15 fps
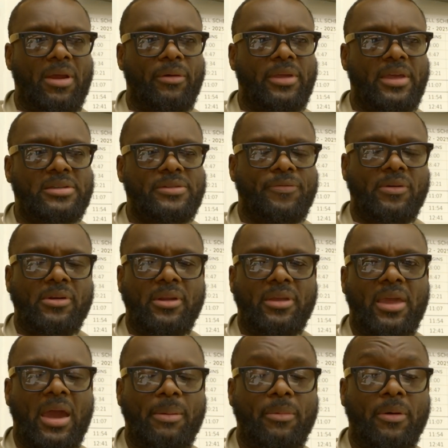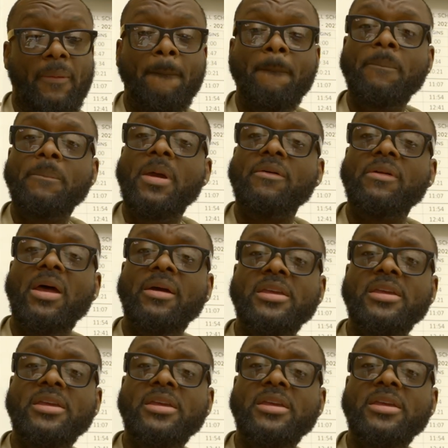our kids in front of the camera, but having our